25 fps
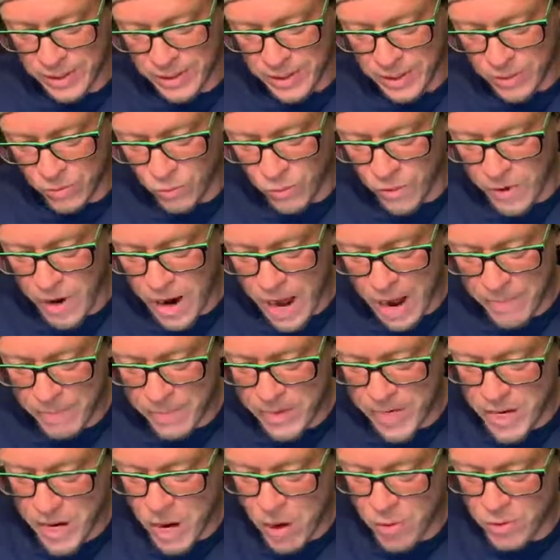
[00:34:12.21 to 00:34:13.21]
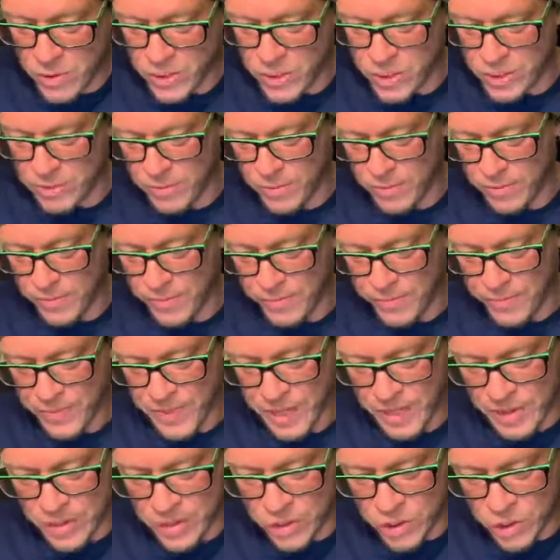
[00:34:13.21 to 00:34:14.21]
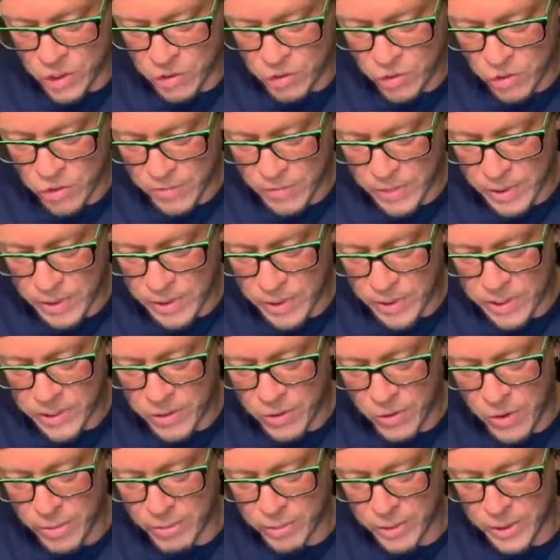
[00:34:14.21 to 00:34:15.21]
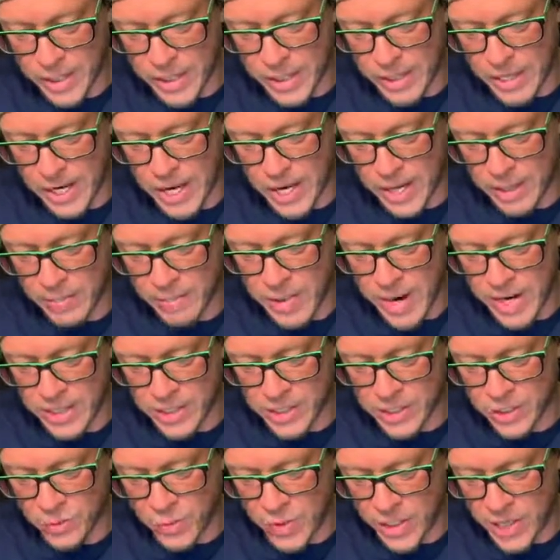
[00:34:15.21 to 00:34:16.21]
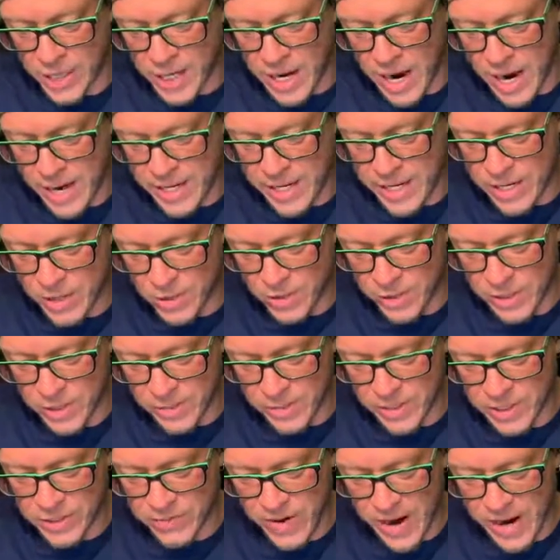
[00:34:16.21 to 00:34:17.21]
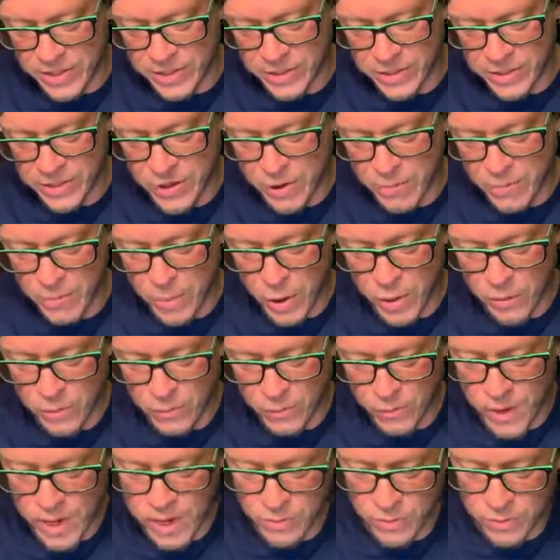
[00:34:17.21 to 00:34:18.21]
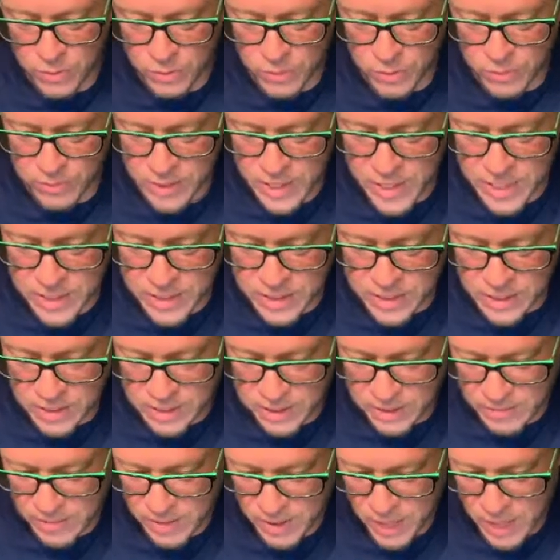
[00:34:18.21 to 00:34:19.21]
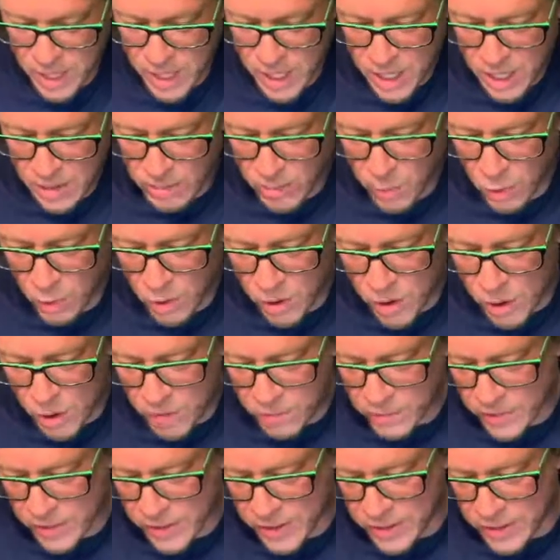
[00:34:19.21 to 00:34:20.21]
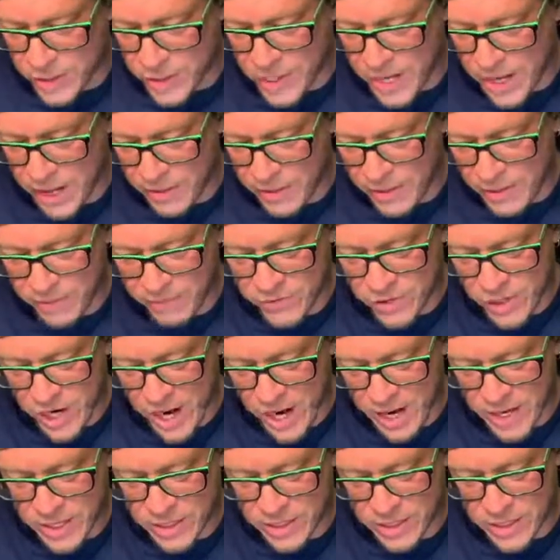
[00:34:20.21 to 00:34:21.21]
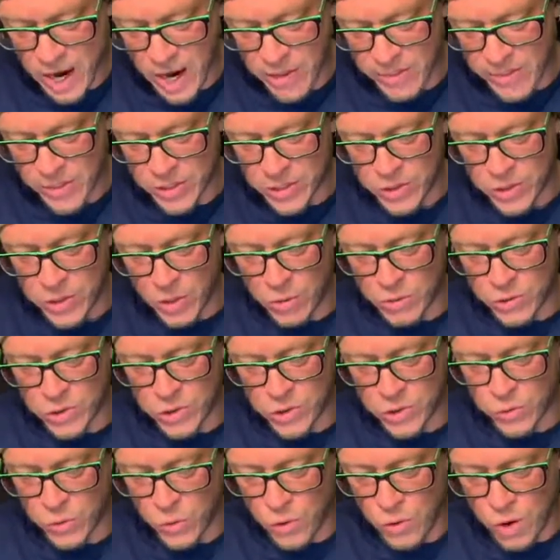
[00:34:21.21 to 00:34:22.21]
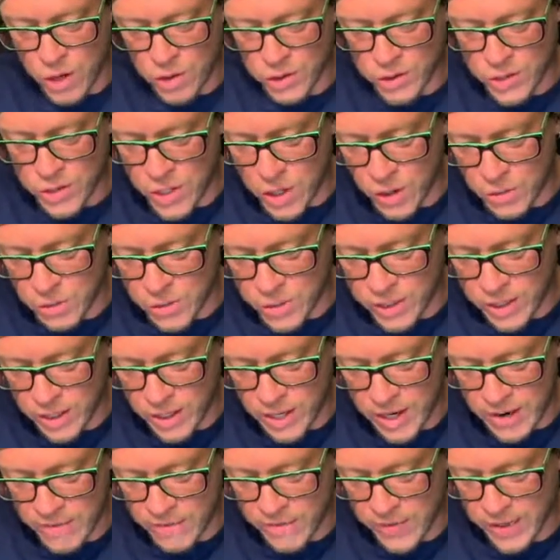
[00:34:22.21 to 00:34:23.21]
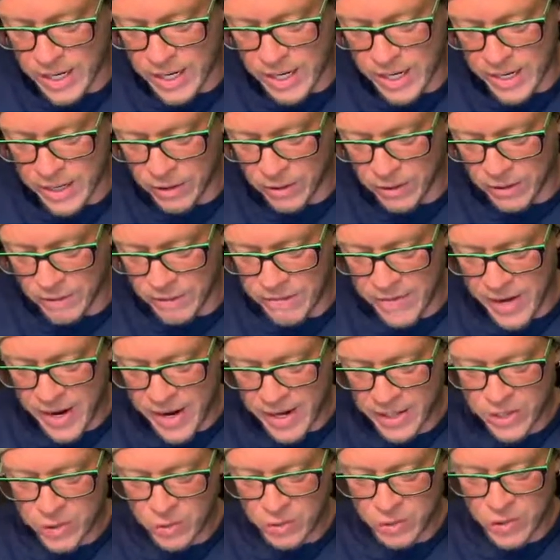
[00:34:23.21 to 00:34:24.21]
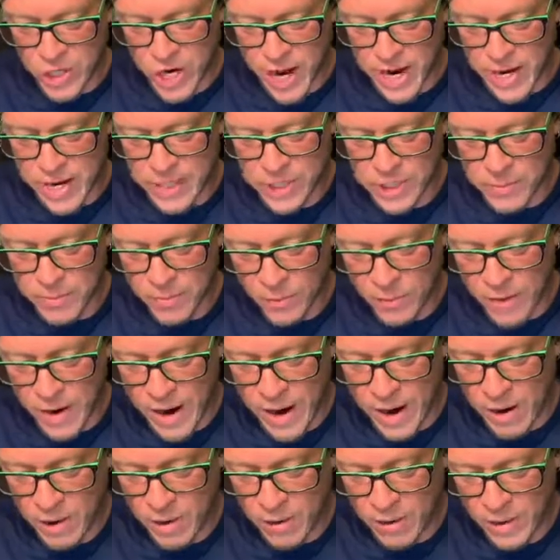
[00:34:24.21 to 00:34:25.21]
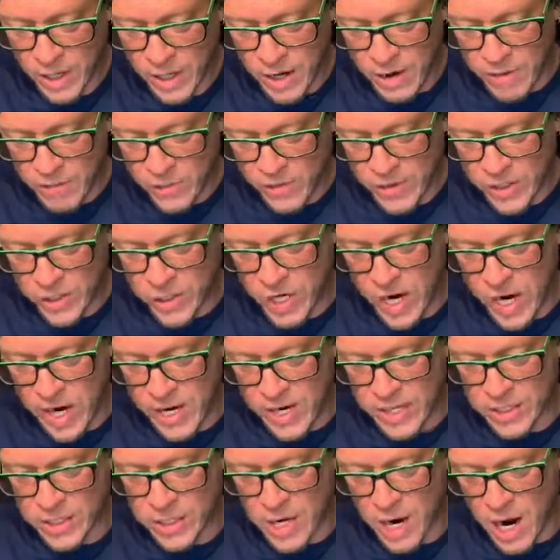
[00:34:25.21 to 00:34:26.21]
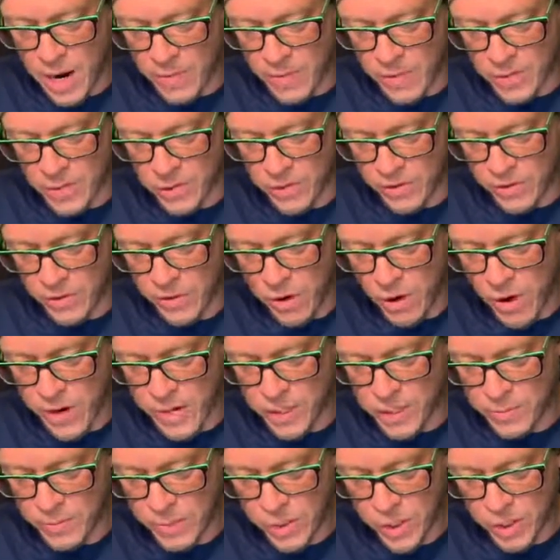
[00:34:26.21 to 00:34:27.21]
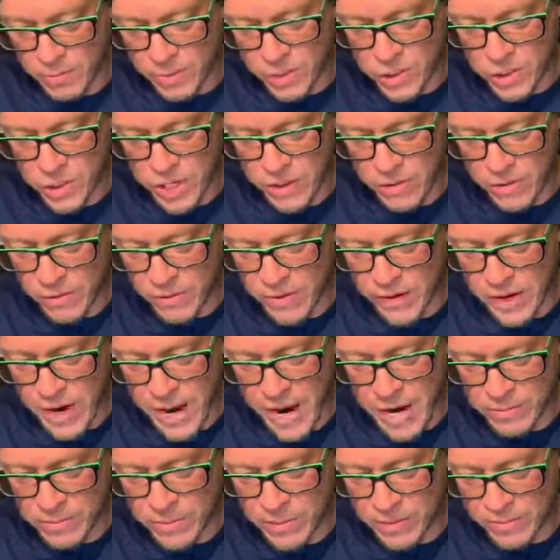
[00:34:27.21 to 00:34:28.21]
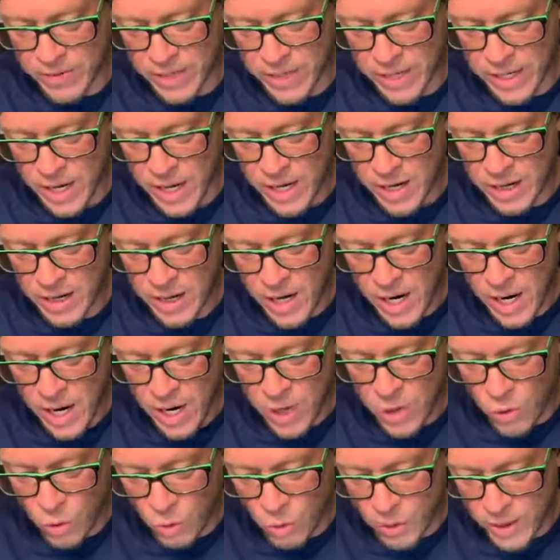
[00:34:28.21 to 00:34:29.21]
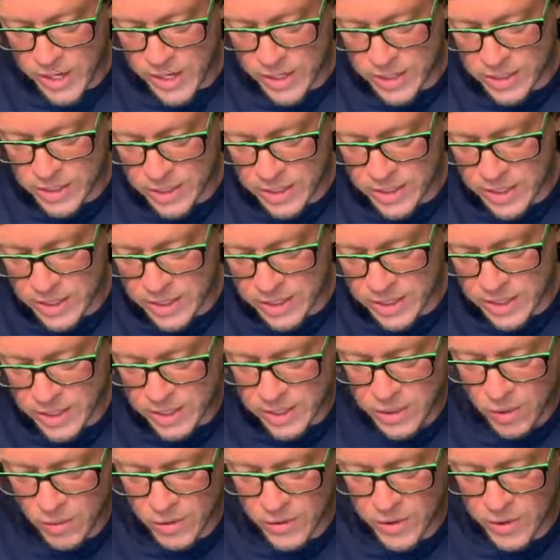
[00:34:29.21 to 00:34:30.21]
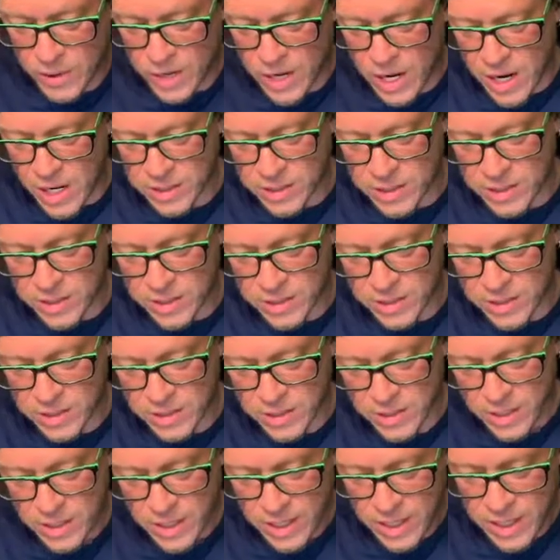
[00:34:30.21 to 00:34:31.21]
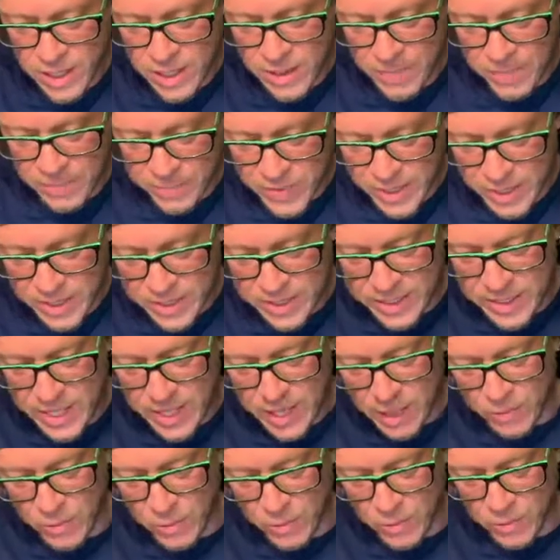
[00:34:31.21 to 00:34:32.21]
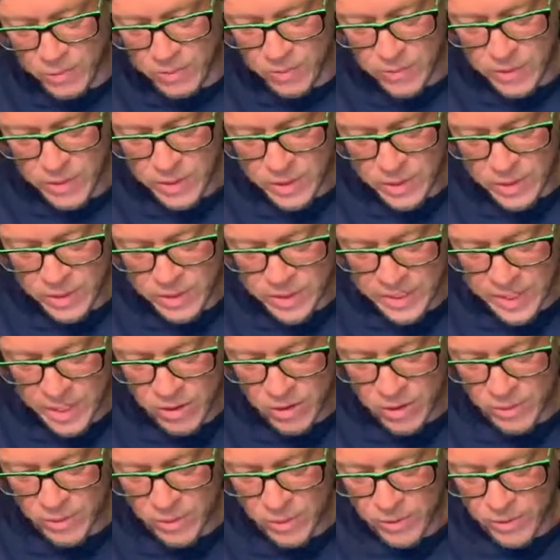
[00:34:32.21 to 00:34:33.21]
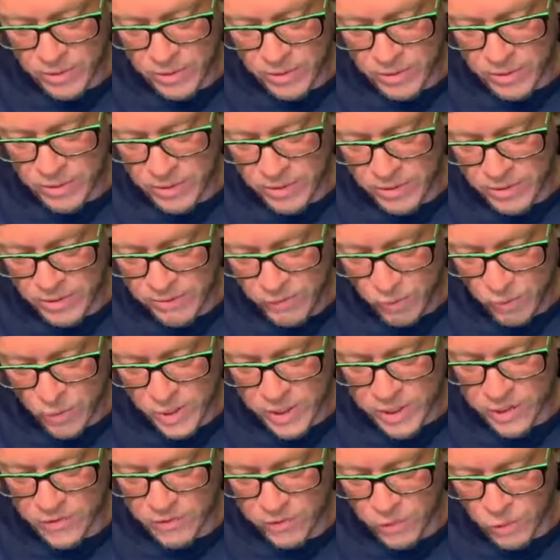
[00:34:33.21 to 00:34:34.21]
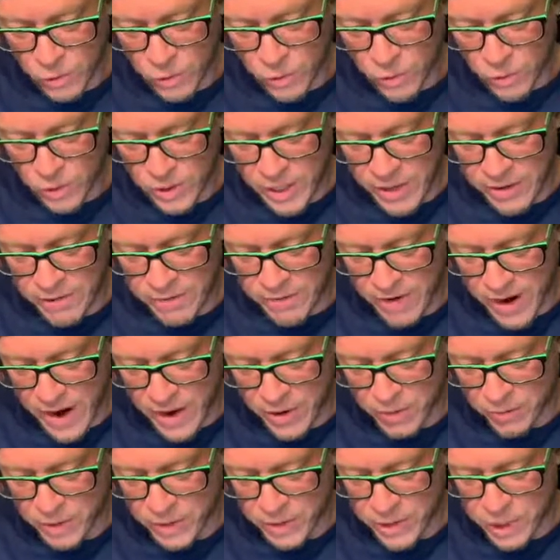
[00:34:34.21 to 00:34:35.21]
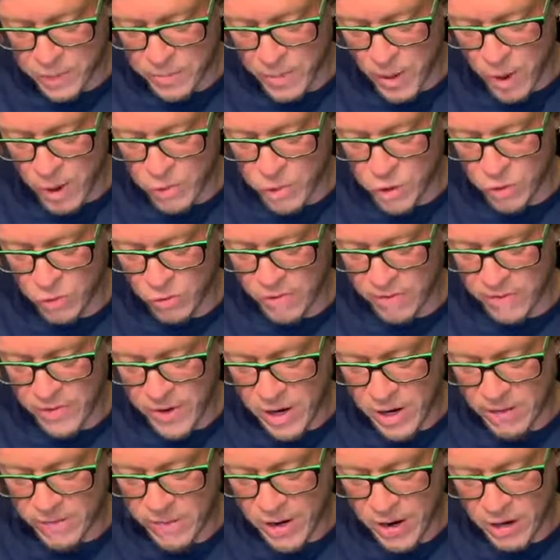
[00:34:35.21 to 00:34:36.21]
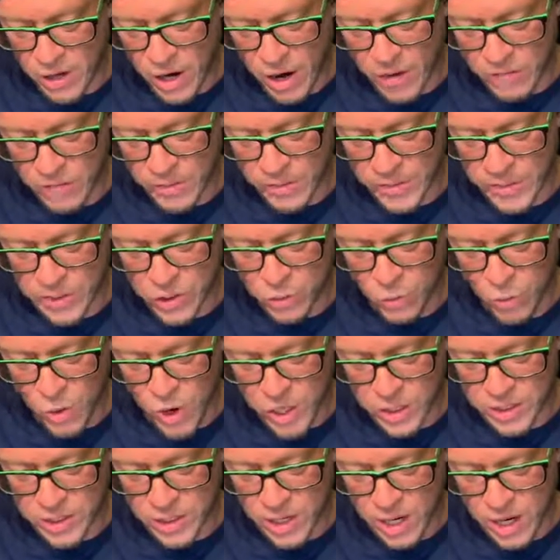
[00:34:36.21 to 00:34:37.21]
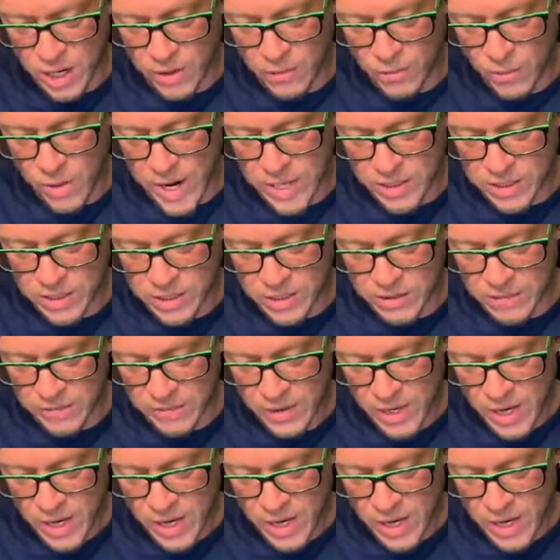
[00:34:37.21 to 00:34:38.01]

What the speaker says: will not be noticeable. This is true because on a bloodletting basis, we cannot kill them as fast as their birth rate will replace them. Moreover, the death of Chinese communist soldiers will cause no significant ill effects on Chinese morale, for the Chinese communist authorities publish neither the names of the dead nor any statistics on their losses. Terrible for its full and final exposure of our government's wanton waste of